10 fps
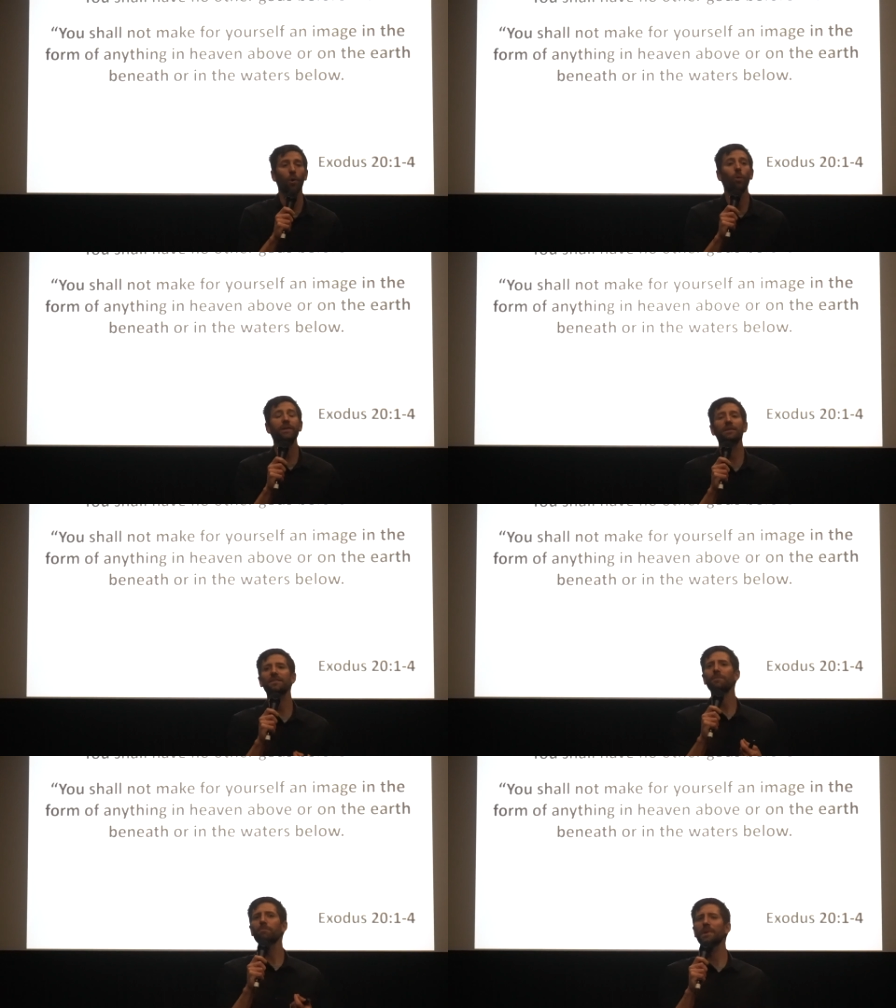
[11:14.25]
What
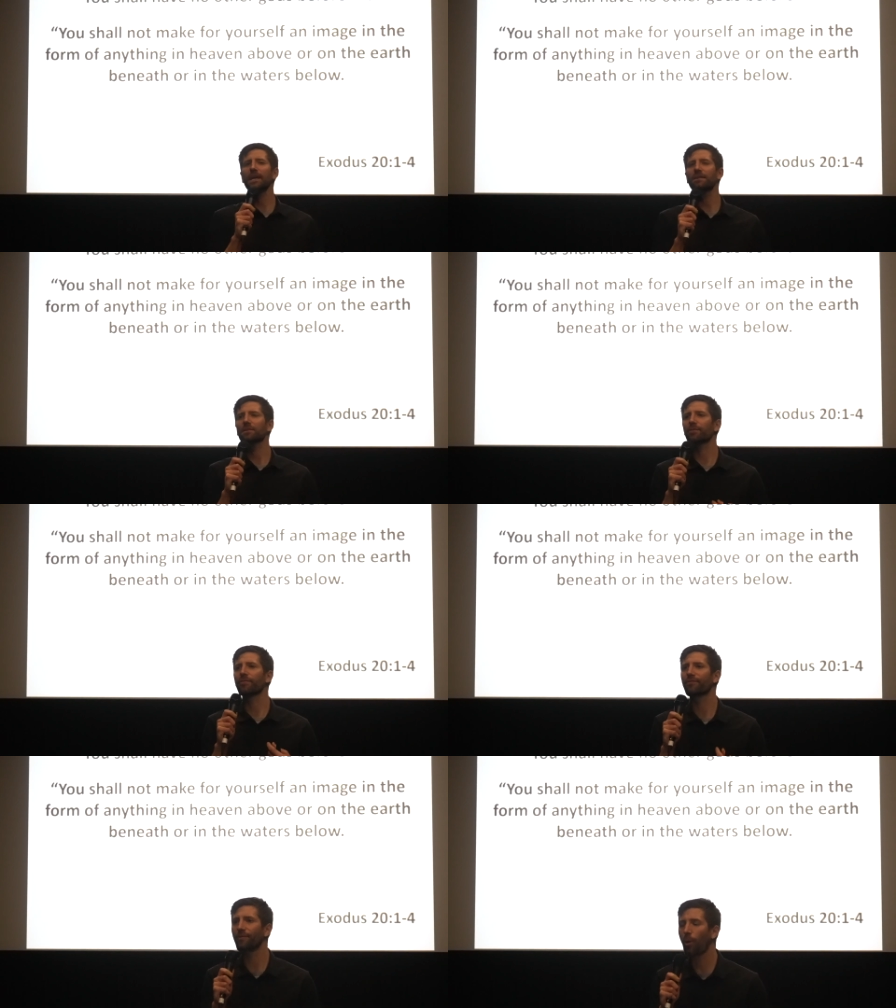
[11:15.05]
does it mean to
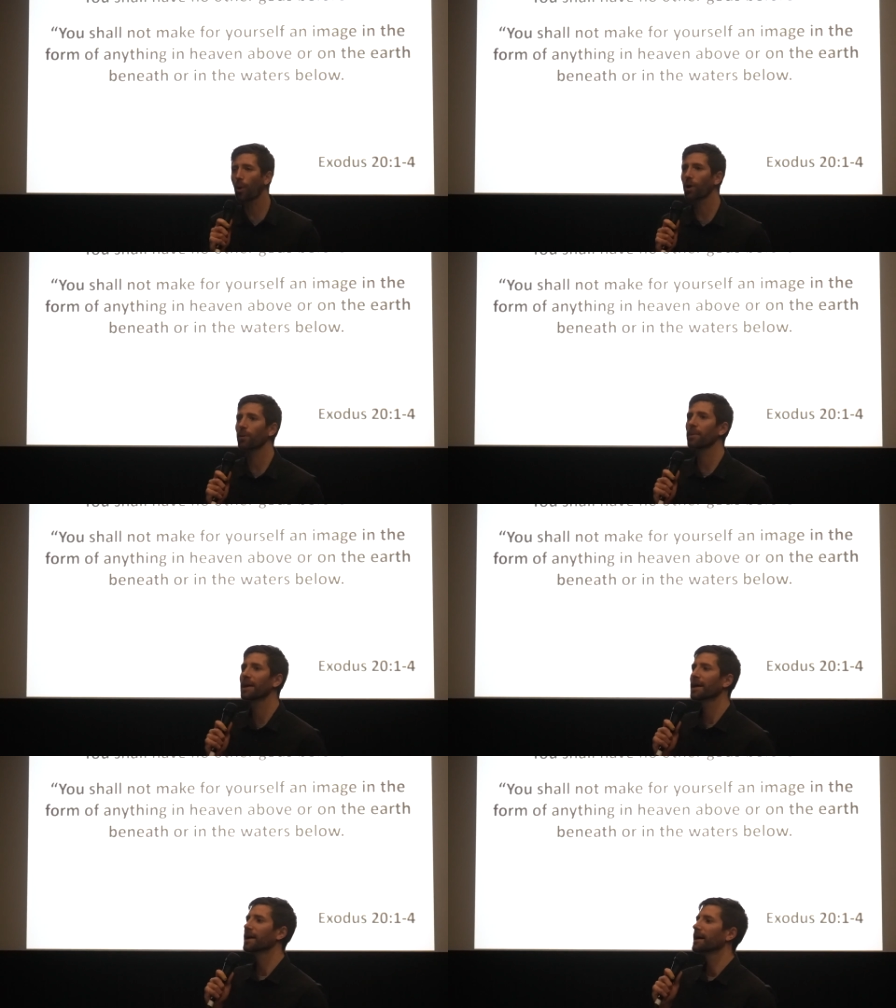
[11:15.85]
form
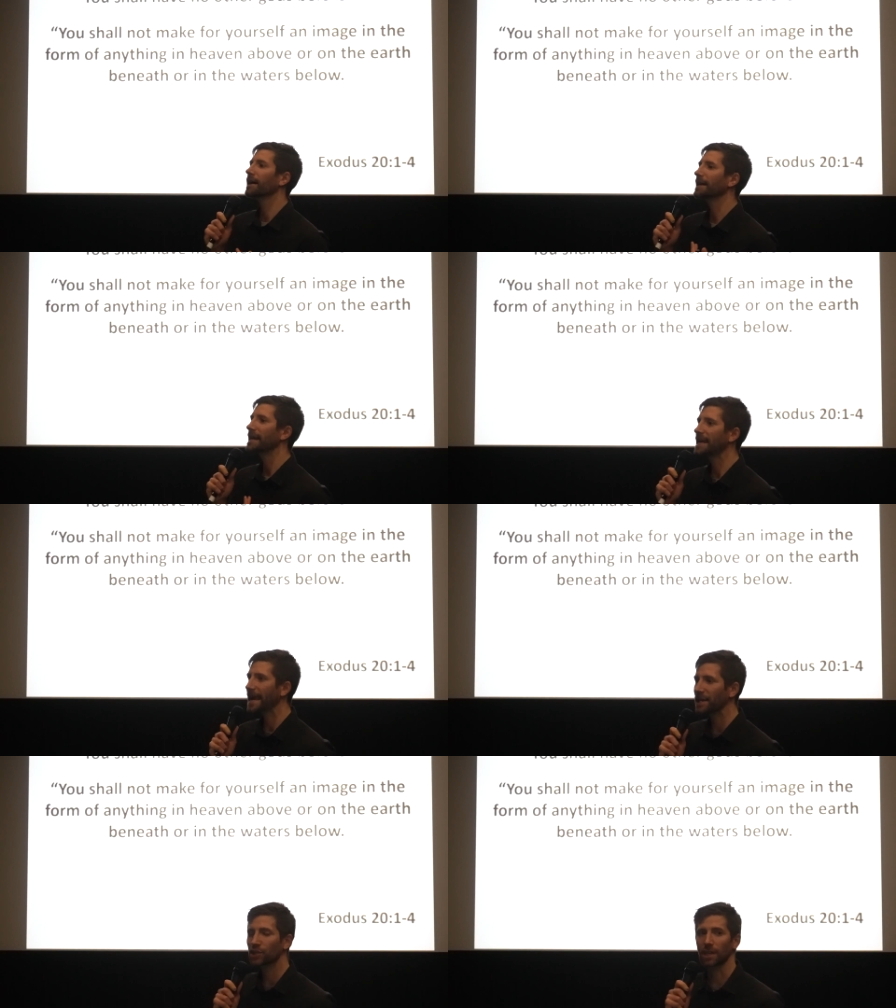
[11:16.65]
a
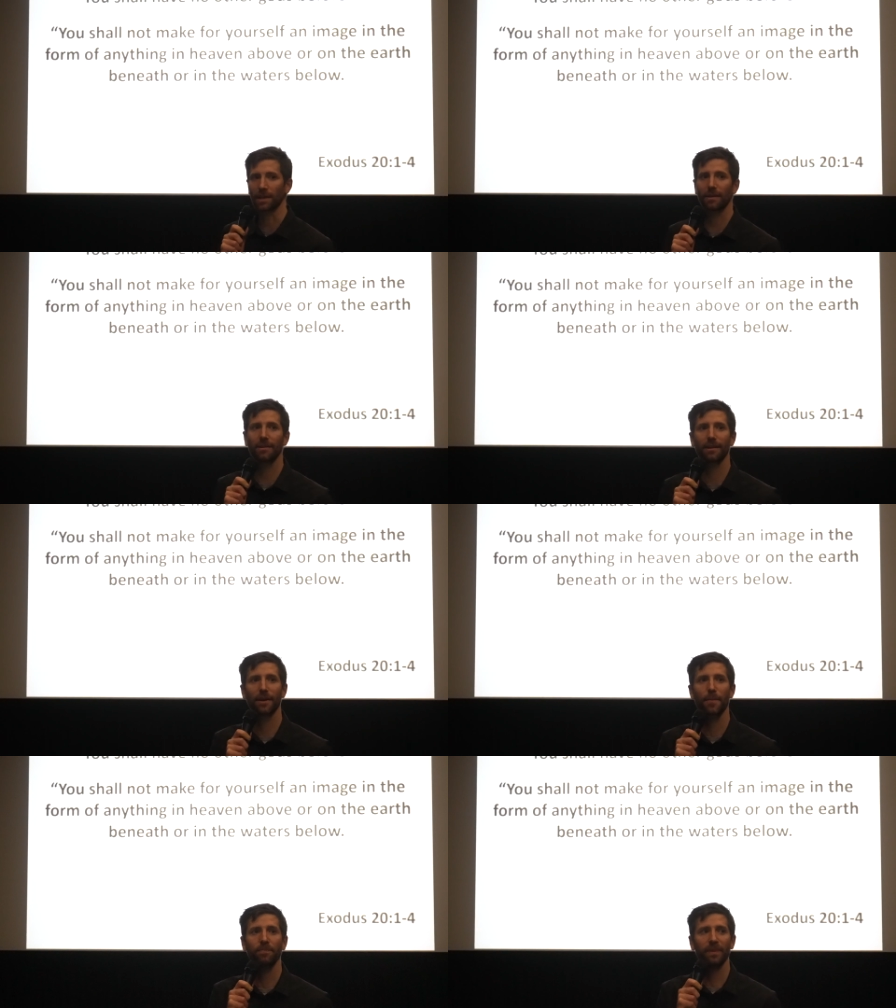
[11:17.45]
nation
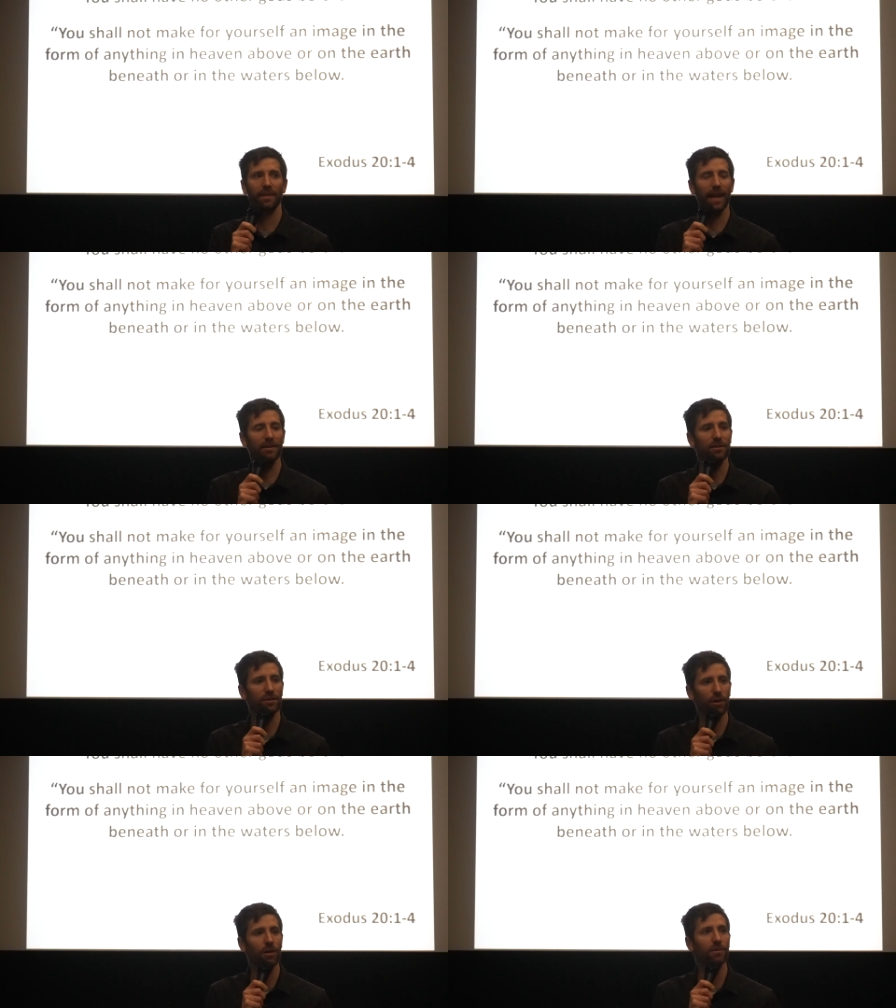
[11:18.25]
that
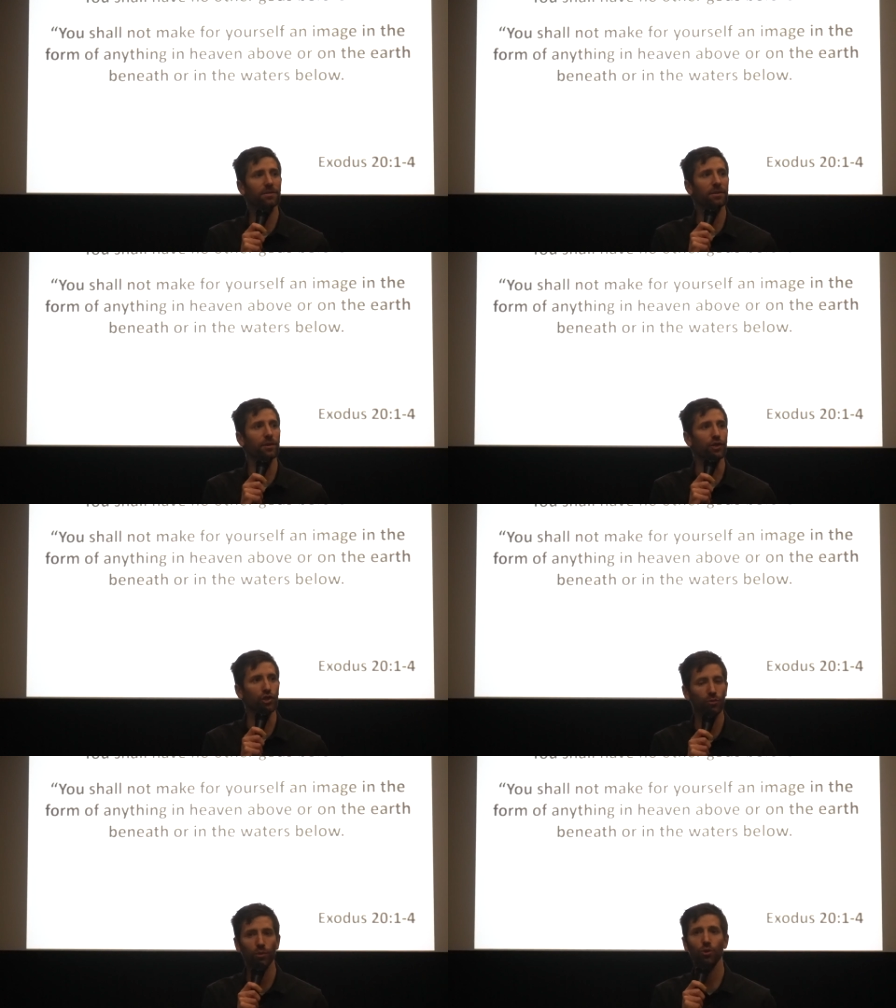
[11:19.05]
serves the
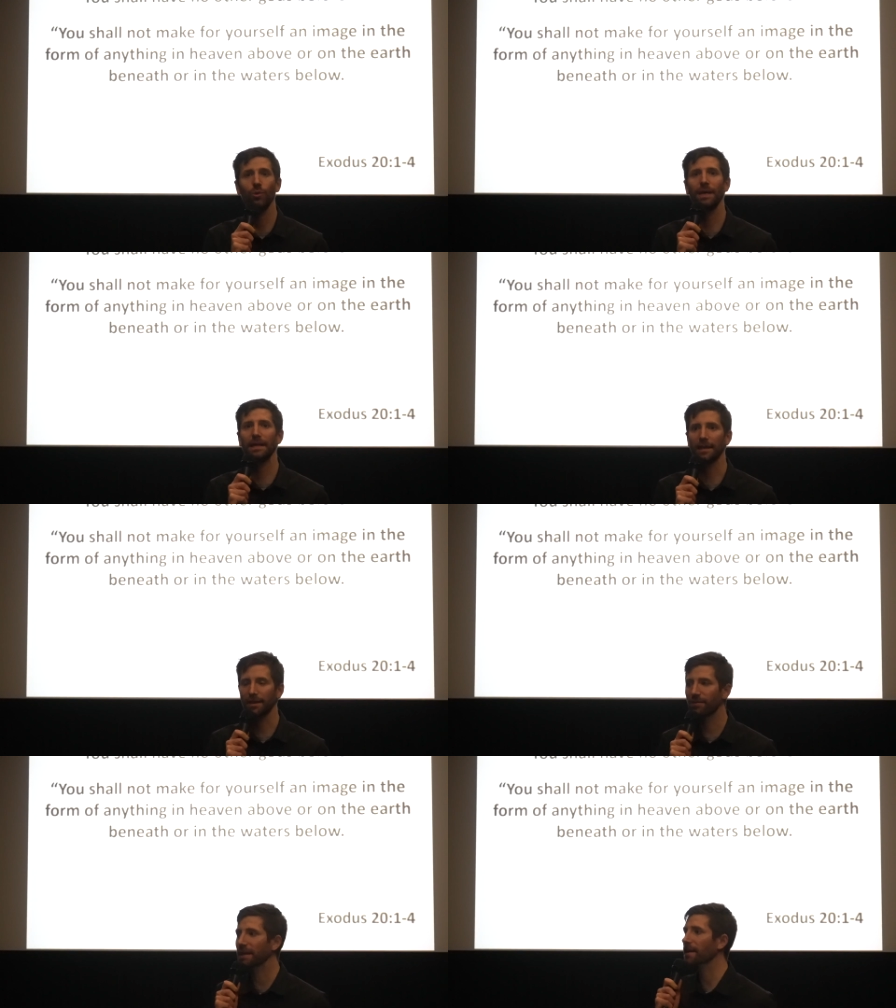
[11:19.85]
true
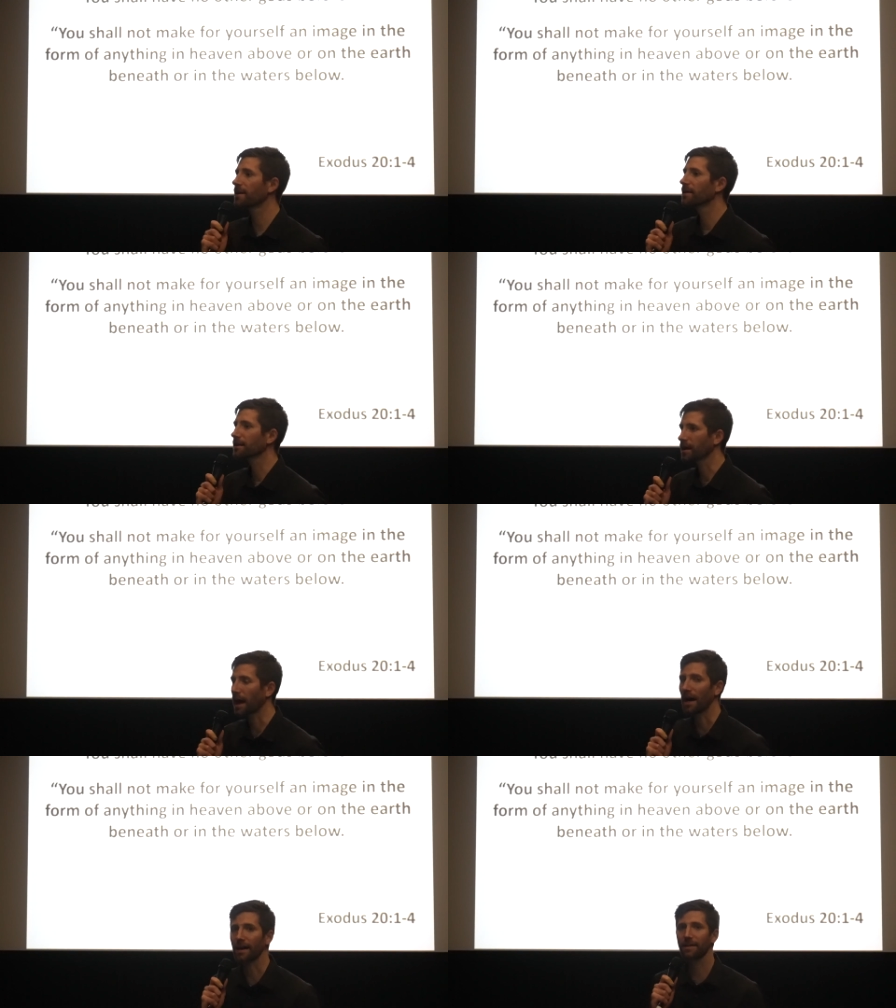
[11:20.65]
living
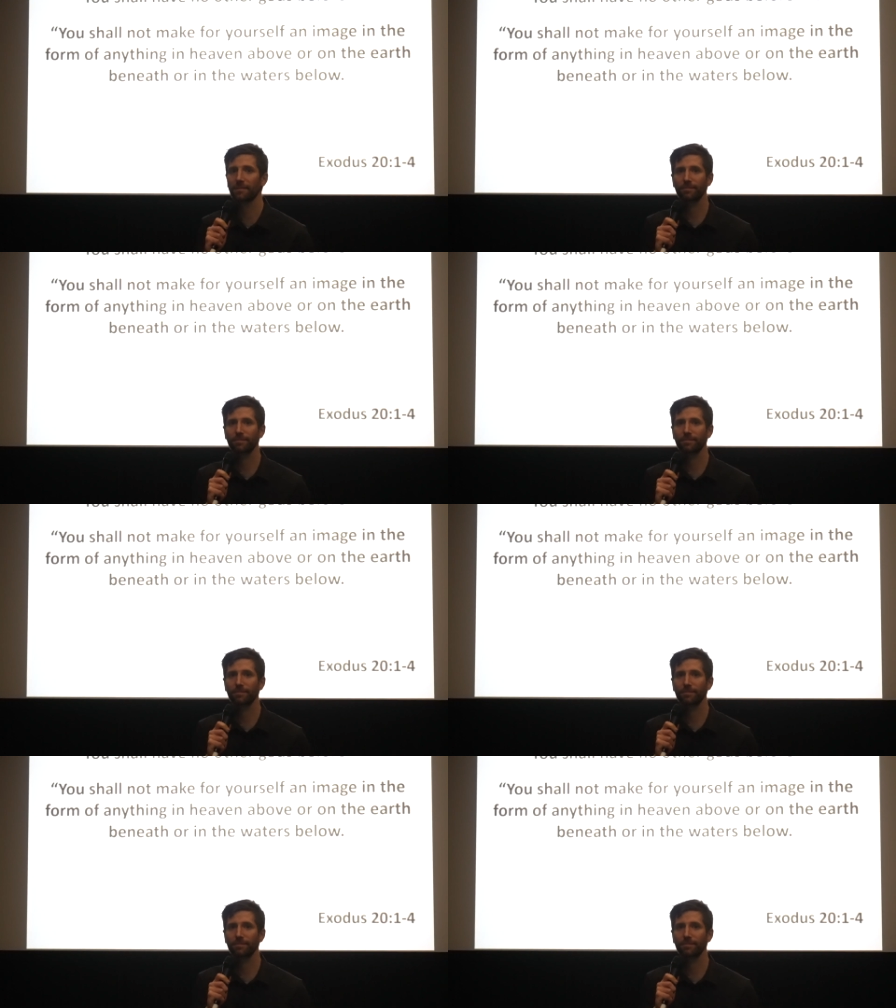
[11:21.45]
God?